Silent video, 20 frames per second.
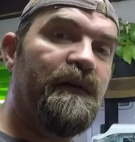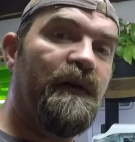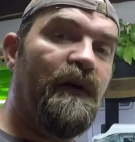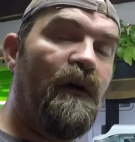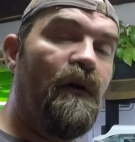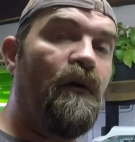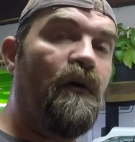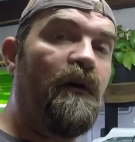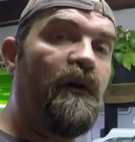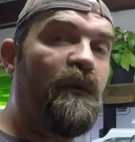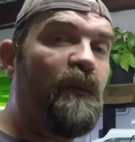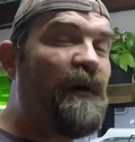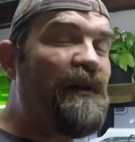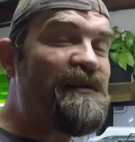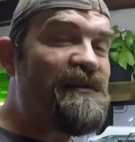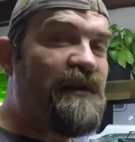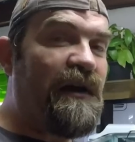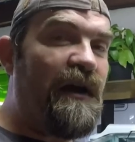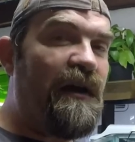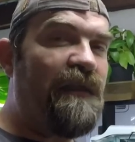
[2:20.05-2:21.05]
or the
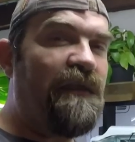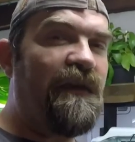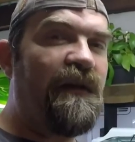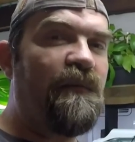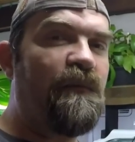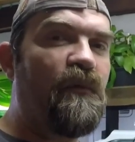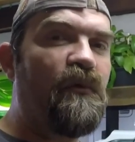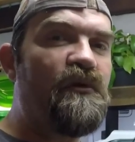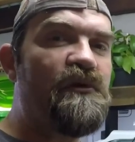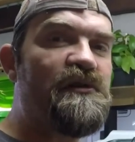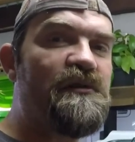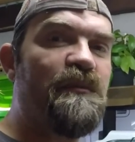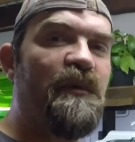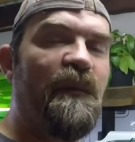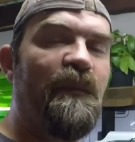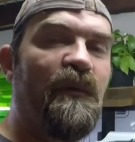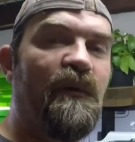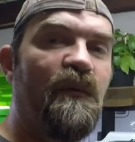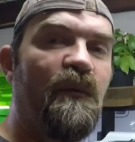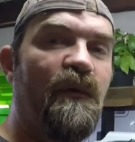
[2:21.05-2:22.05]
ones I think most
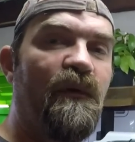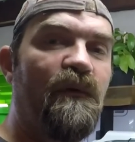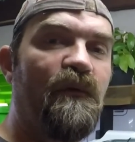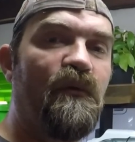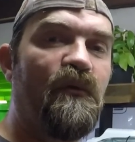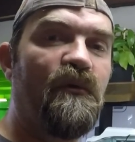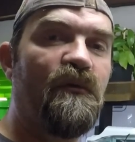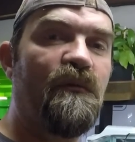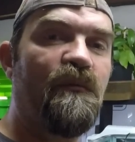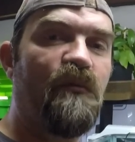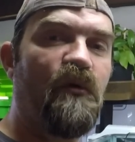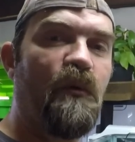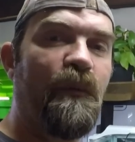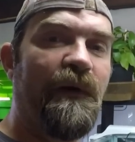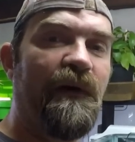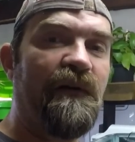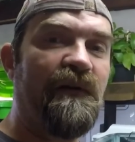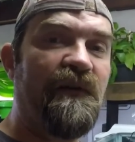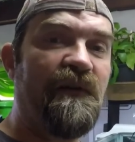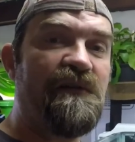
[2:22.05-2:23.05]
people will know
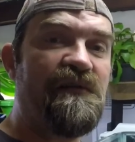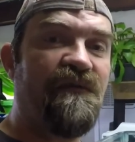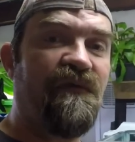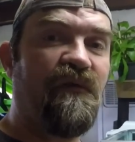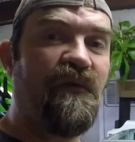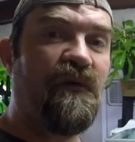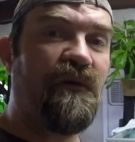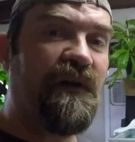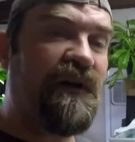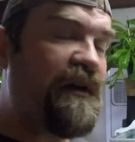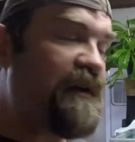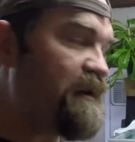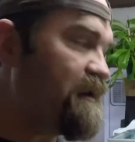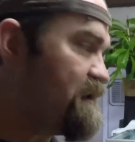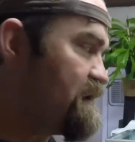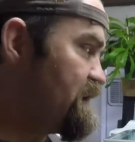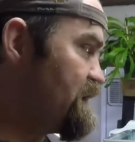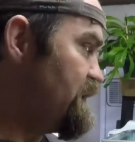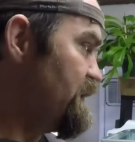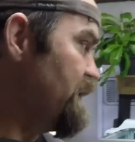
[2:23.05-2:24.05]
probiotics for
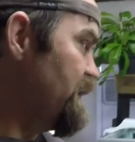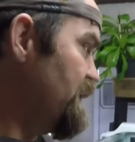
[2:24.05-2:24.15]
is